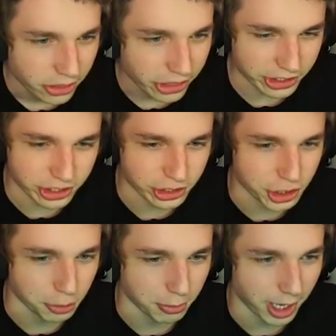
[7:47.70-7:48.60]
This is
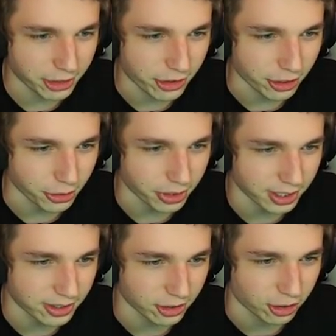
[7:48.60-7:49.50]
too much, dude.
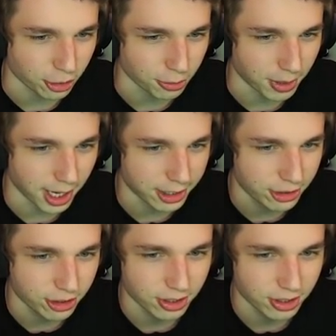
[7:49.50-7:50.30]
This is too much.